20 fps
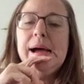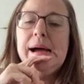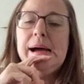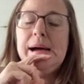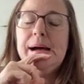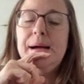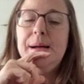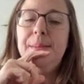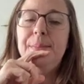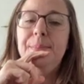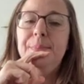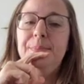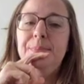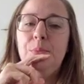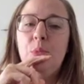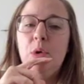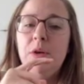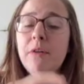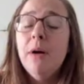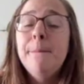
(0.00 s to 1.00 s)

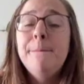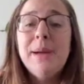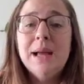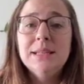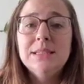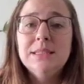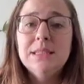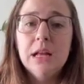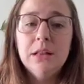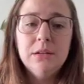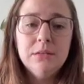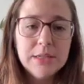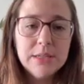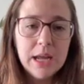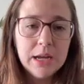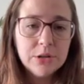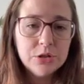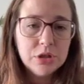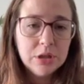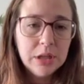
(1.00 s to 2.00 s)
One of our best sellers
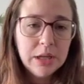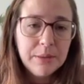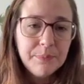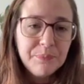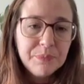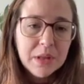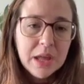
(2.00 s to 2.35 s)
actually.